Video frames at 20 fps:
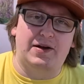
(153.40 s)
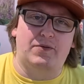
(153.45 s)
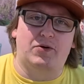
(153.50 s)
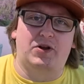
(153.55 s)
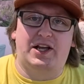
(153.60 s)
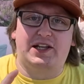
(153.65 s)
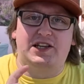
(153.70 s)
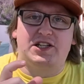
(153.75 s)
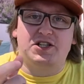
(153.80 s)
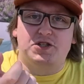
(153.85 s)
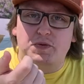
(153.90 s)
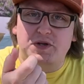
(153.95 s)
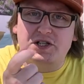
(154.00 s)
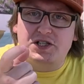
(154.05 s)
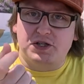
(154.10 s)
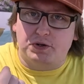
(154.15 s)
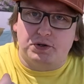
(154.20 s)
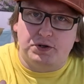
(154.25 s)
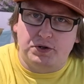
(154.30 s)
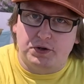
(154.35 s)
they were like the
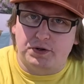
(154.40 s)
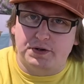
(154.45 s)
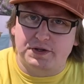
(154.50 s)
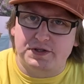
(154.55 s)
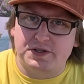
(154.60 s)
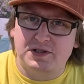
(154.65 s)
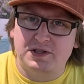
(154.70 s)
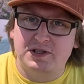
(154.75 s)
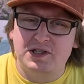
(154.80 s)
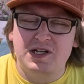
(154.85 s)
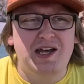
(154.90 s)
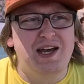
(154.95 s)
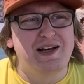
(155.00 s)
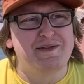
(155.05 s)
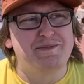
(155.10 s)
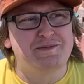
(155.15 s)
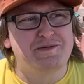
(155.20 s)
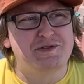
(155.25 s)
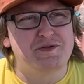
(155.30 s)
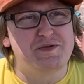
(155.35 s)
Twizzler noodles.
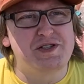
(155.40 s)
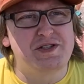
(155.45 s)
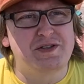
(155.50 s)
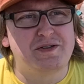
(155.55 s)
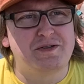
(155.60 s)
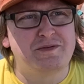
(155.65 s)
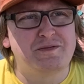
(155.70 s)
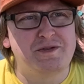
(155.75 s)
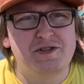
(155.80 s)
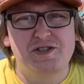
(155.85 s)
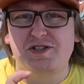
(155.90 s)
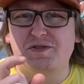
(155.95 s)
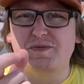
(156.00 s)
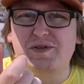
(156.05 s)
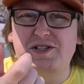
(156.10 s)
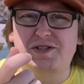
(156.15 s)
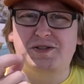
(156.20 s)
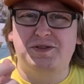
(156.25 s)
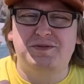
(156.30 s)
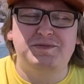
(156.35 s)
Twizzler?
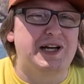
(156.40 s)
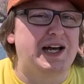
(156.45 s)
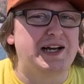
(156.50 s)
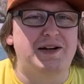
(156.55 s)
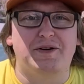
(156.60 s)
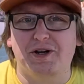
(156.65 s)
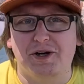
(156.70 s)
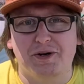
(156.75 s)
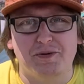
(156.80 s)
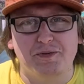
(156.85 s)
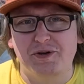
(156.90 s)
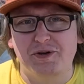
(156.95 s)
Swizzle? I don't know.